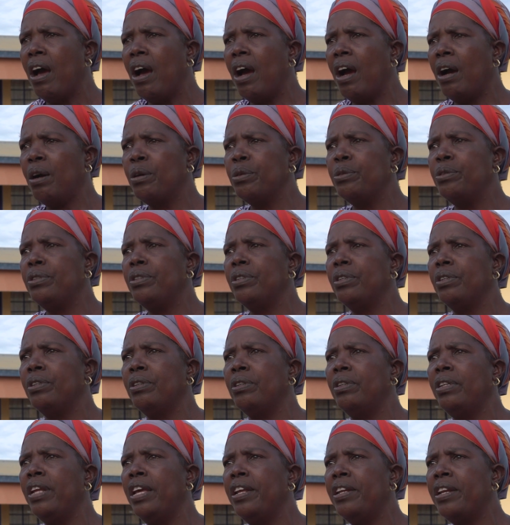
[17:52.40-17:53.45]
I would
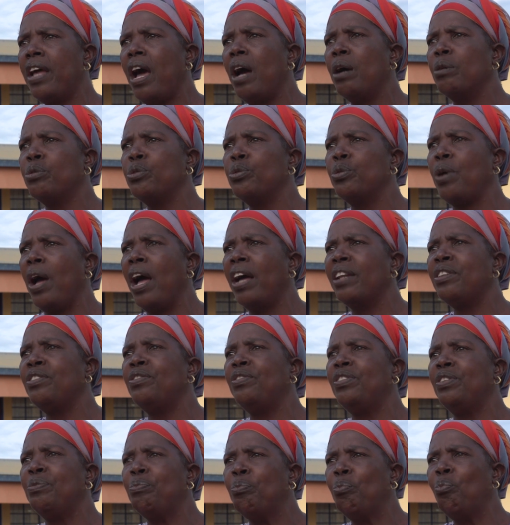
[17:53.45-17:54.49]
learn how to add
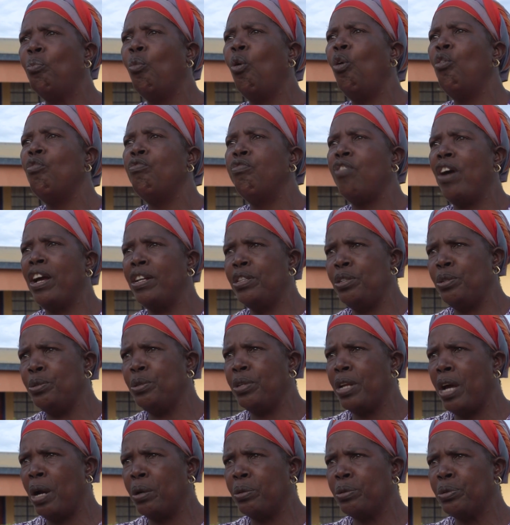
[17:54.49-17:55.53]
more value
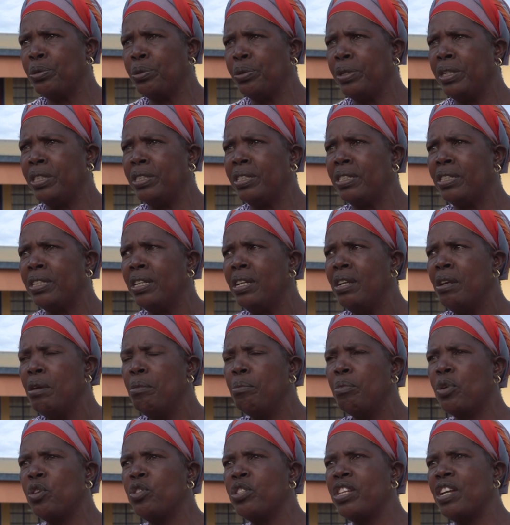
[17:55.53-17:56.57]
now to it.
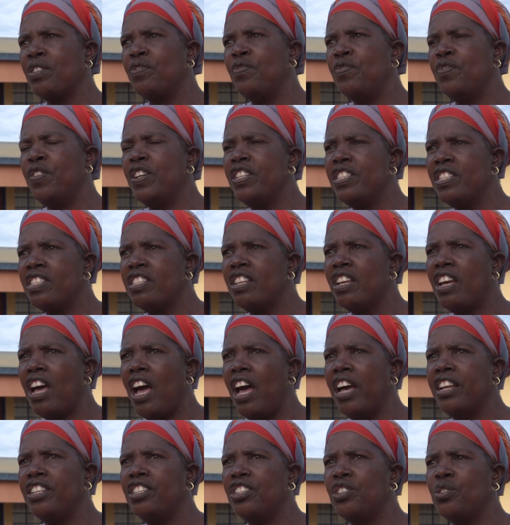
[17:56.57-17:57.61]
Because at first,
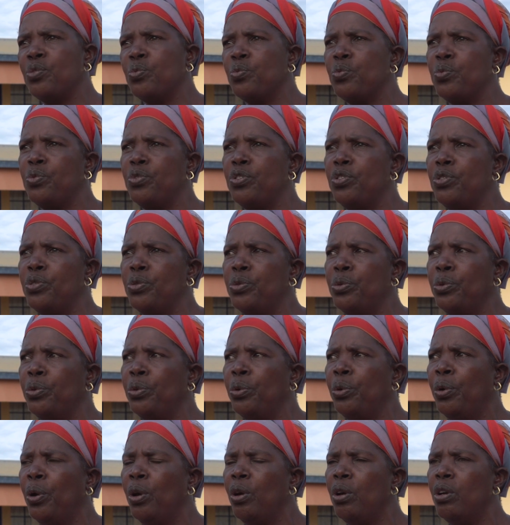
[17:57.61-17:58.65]
I just would
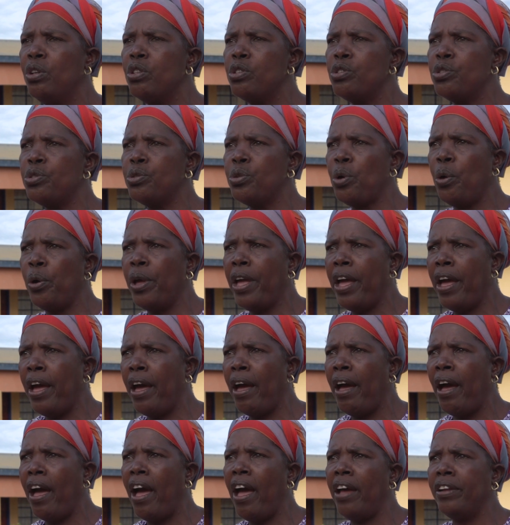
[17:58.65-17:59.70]
do
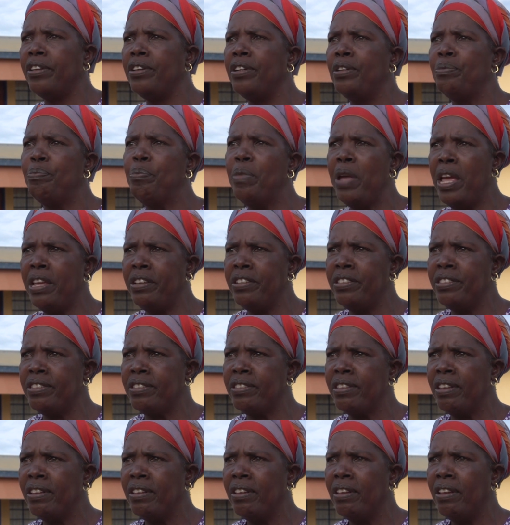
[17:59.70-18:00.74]
soya and
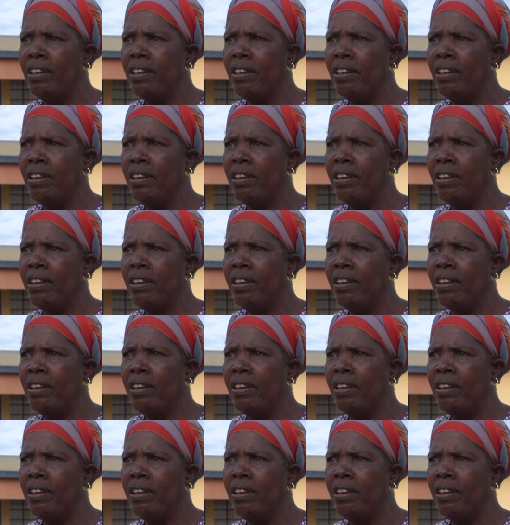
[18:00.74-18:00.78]
maize.